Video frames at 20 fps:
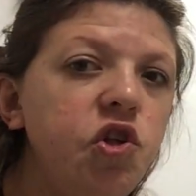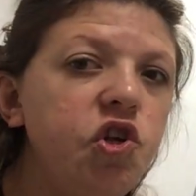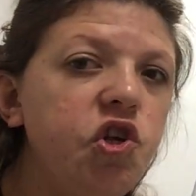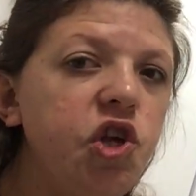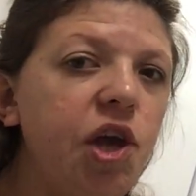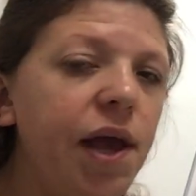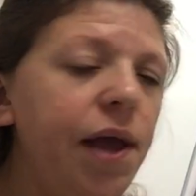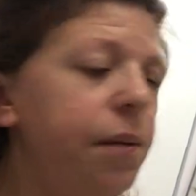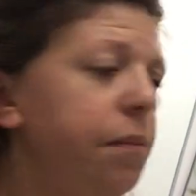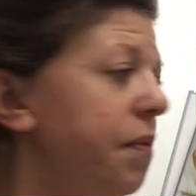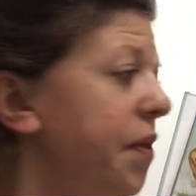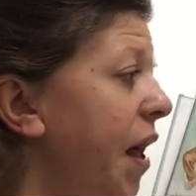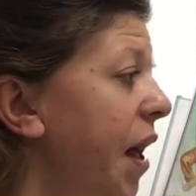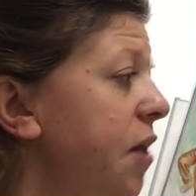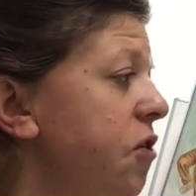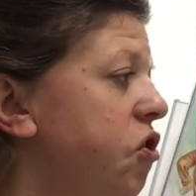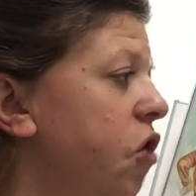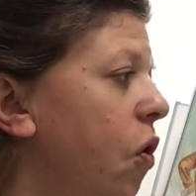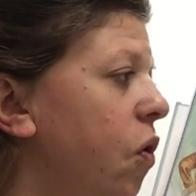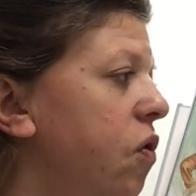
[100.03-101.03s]
James
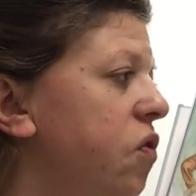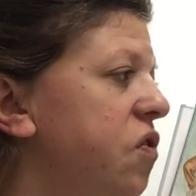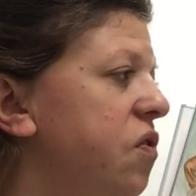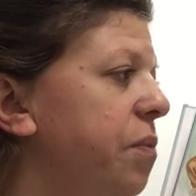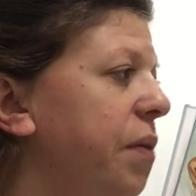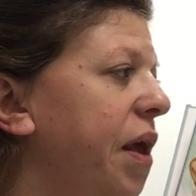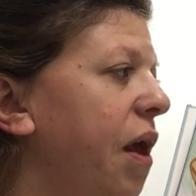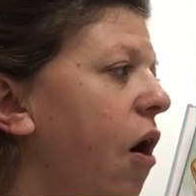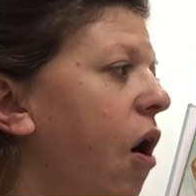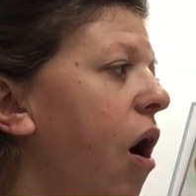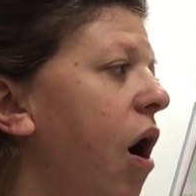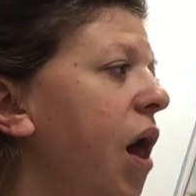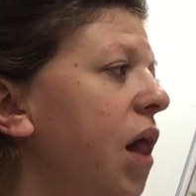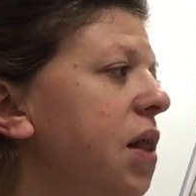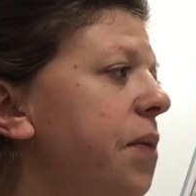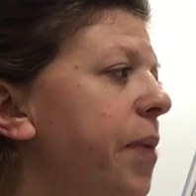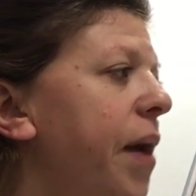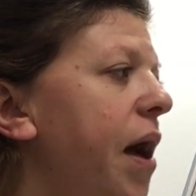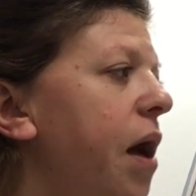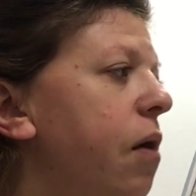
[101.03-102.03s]
had told me all
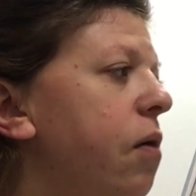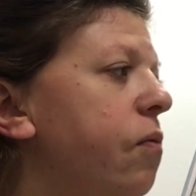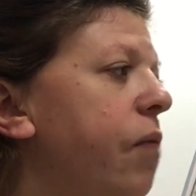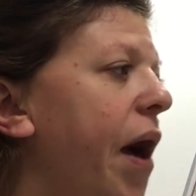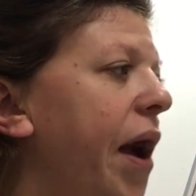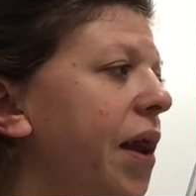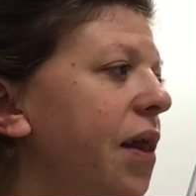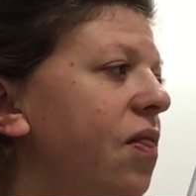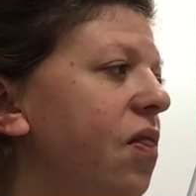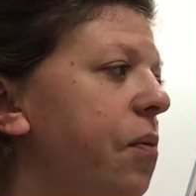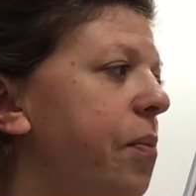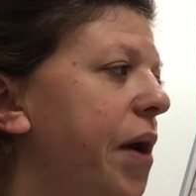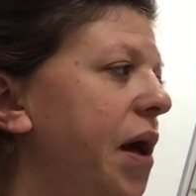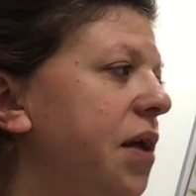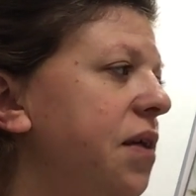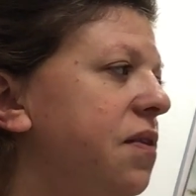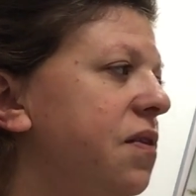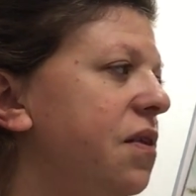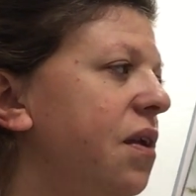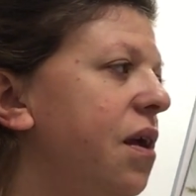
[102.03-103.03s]
about riding the
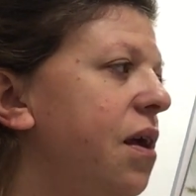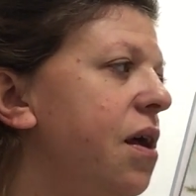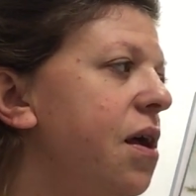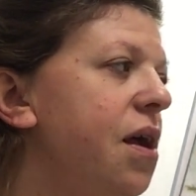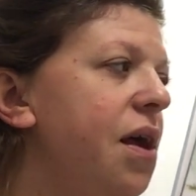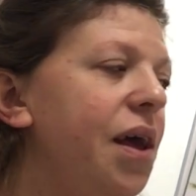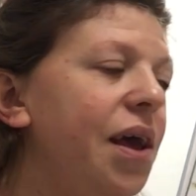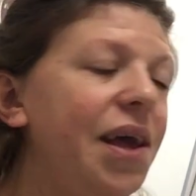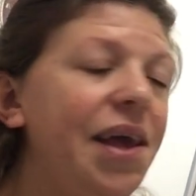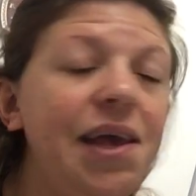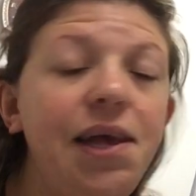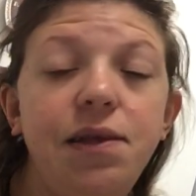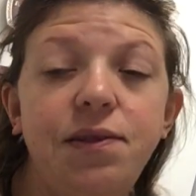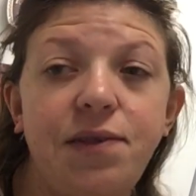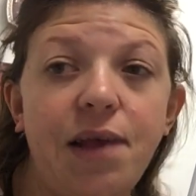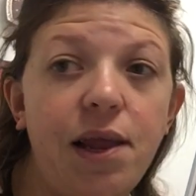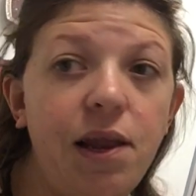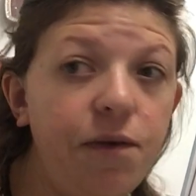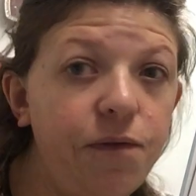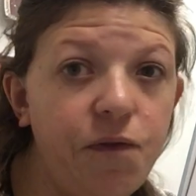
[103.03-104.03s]
bus. He
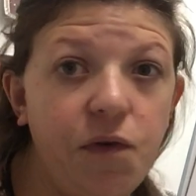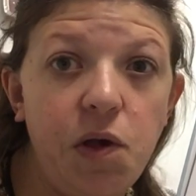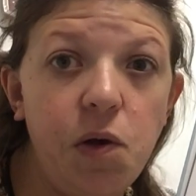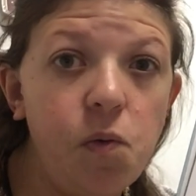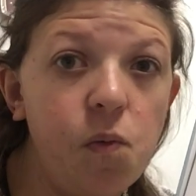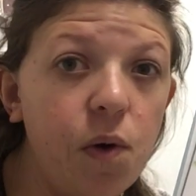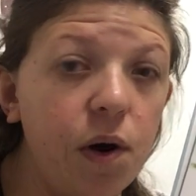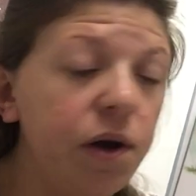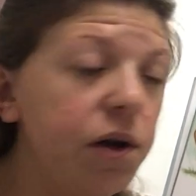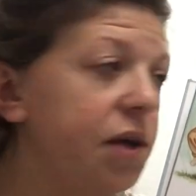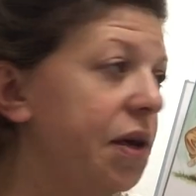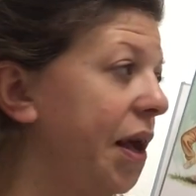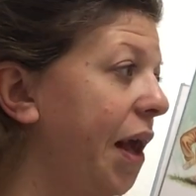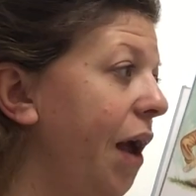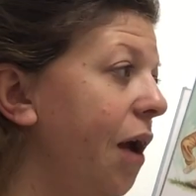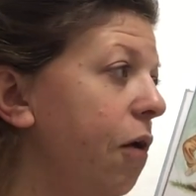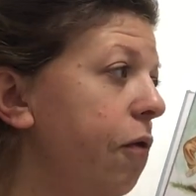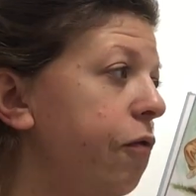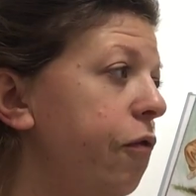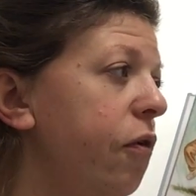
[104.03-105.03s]
said if you weren't
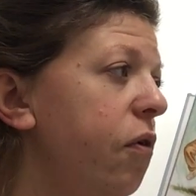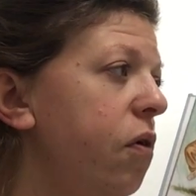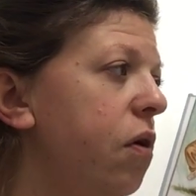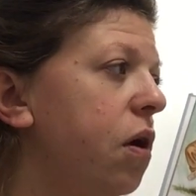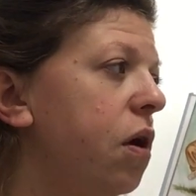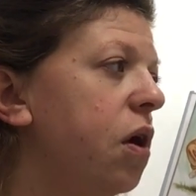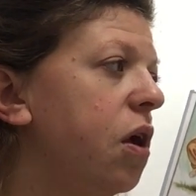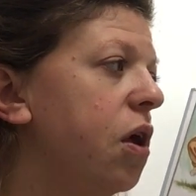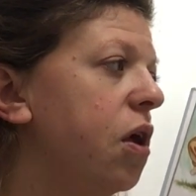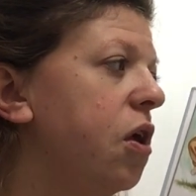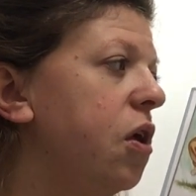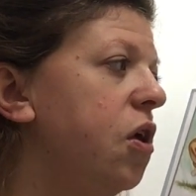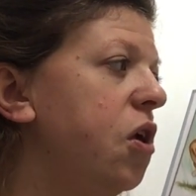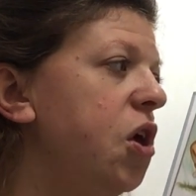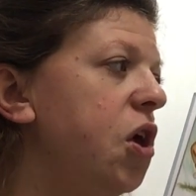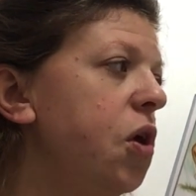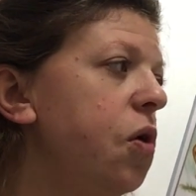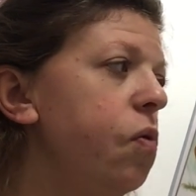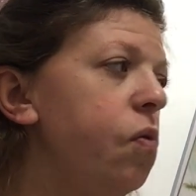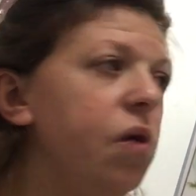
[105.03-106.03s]
careful,
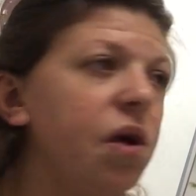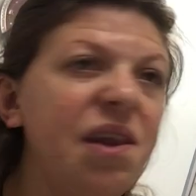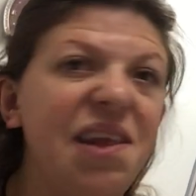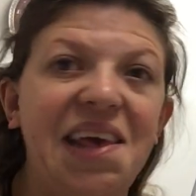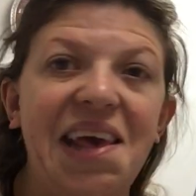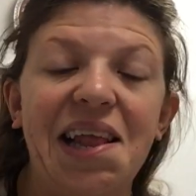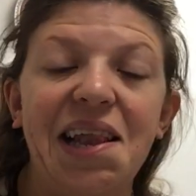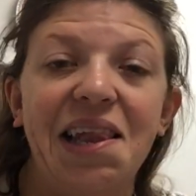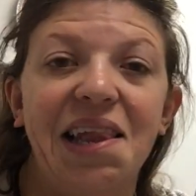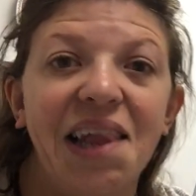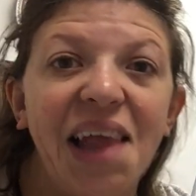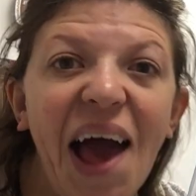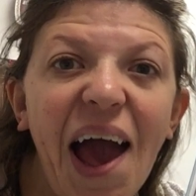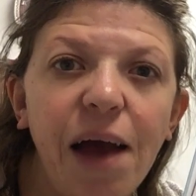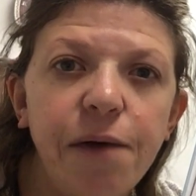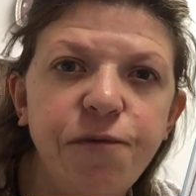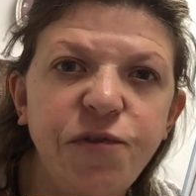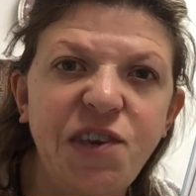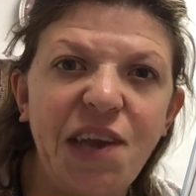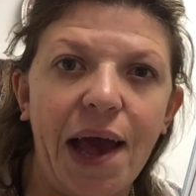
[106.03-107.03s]
you could get
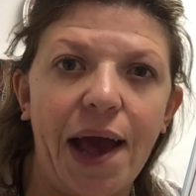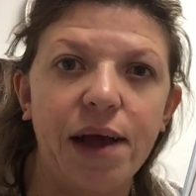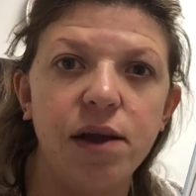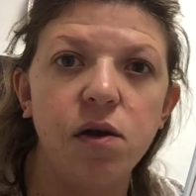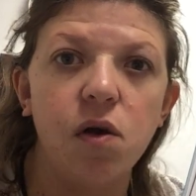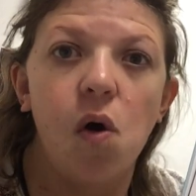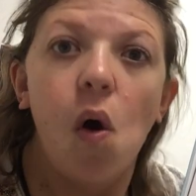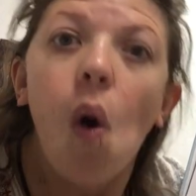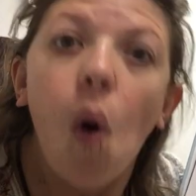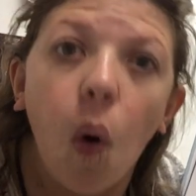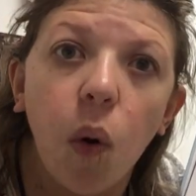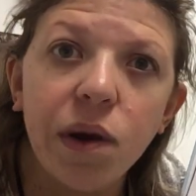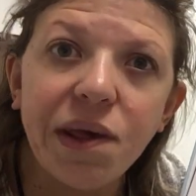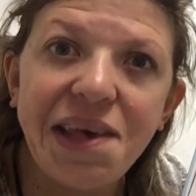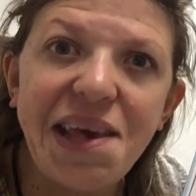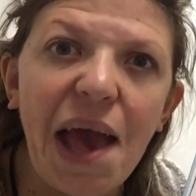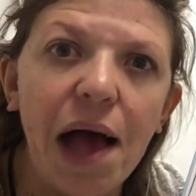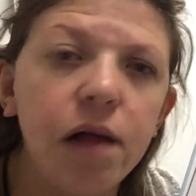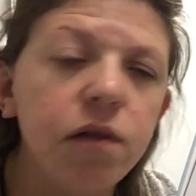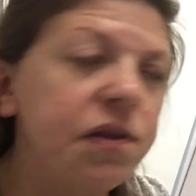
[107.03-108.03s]
laughed at or
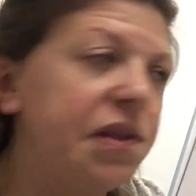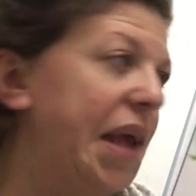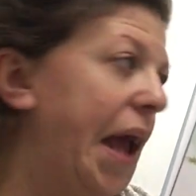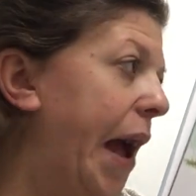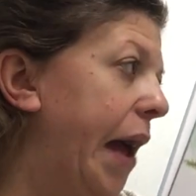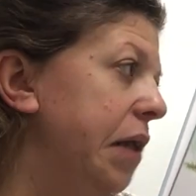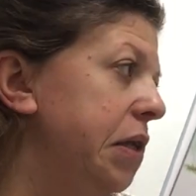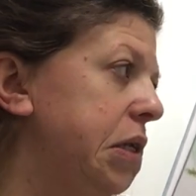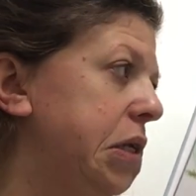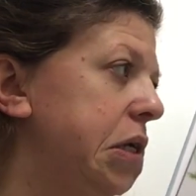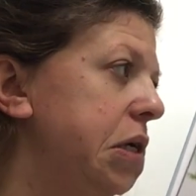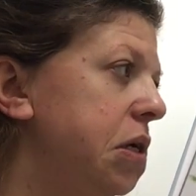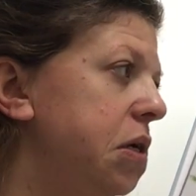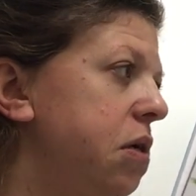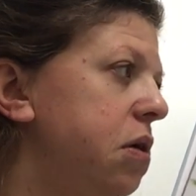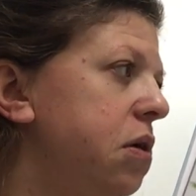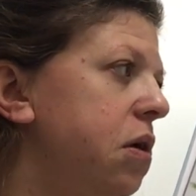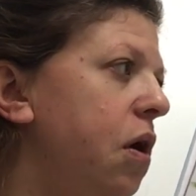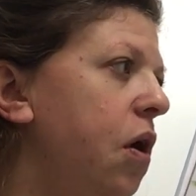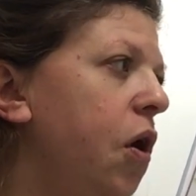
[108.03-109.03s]
yelled at.
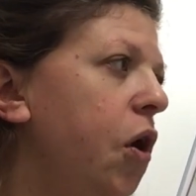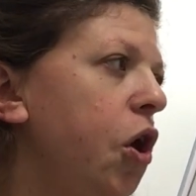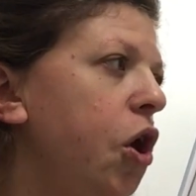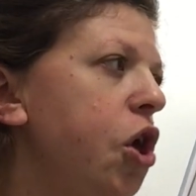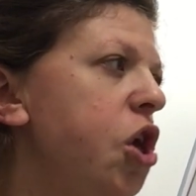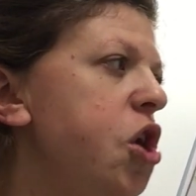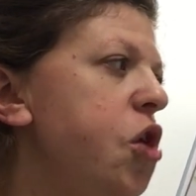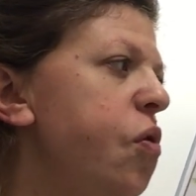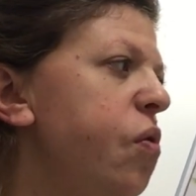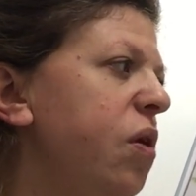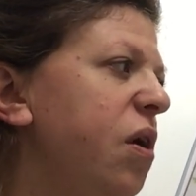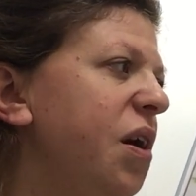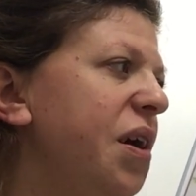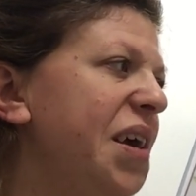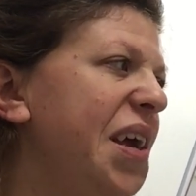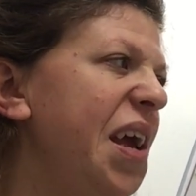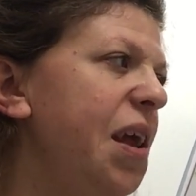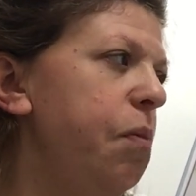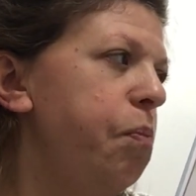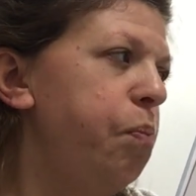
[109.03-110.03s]
You
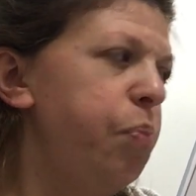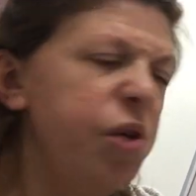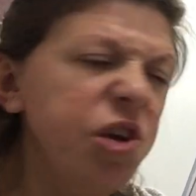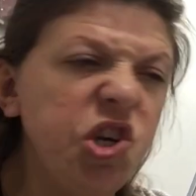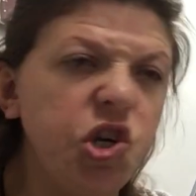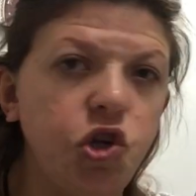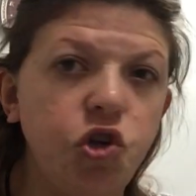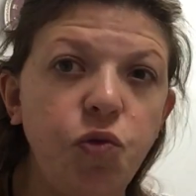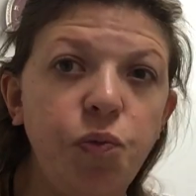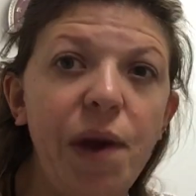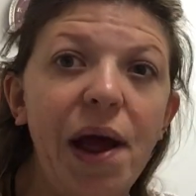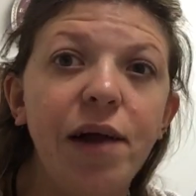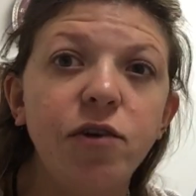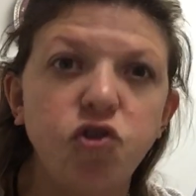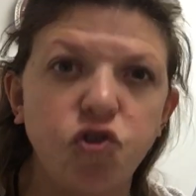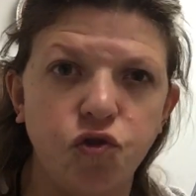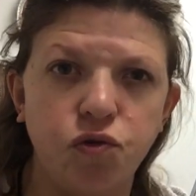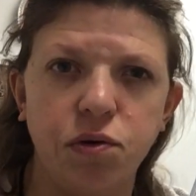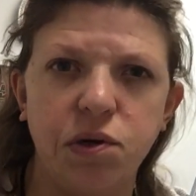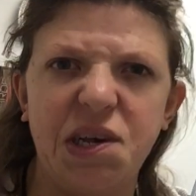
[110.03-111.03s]
could get pushed
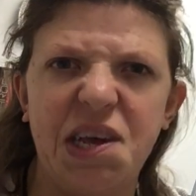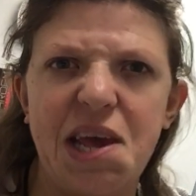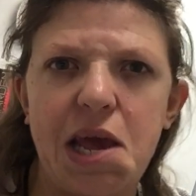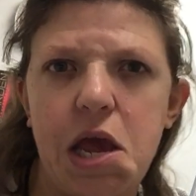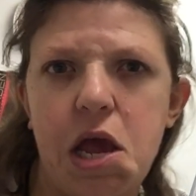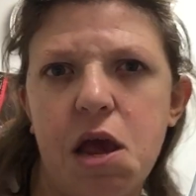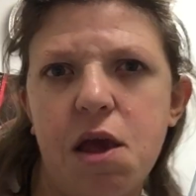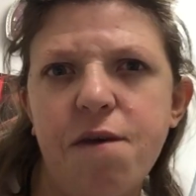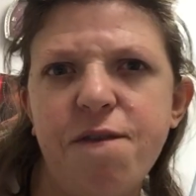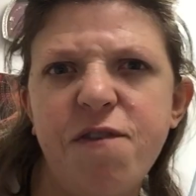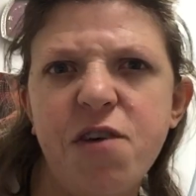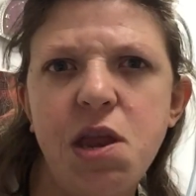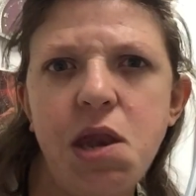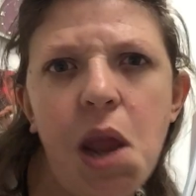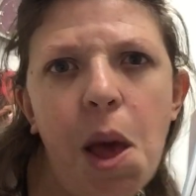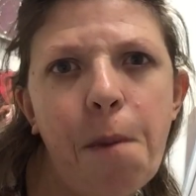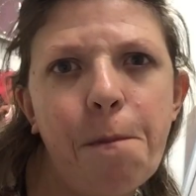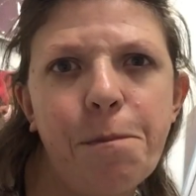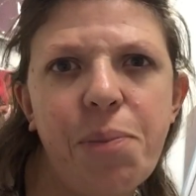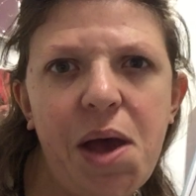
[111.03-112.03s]
around or
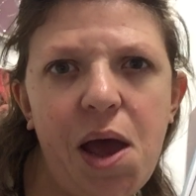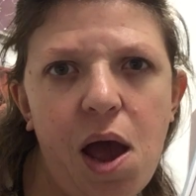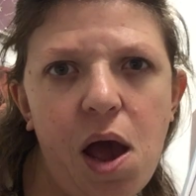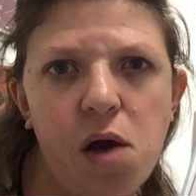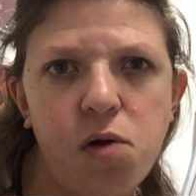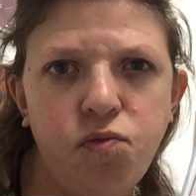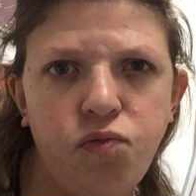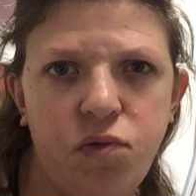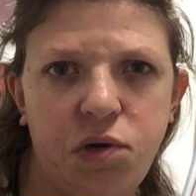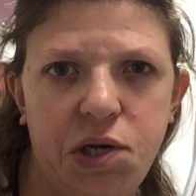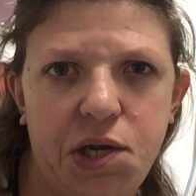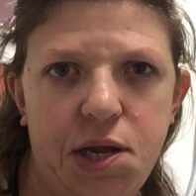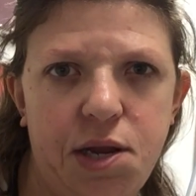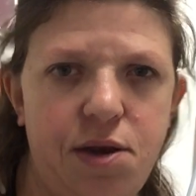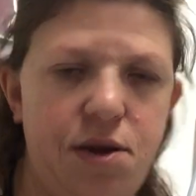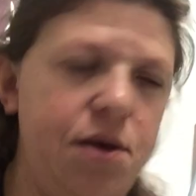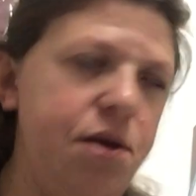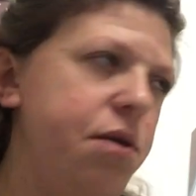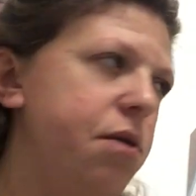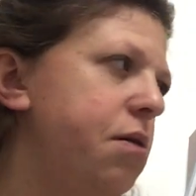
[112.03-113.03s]
even
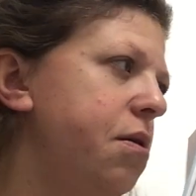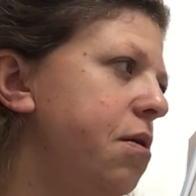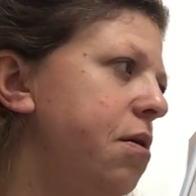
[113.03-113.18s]
pounded.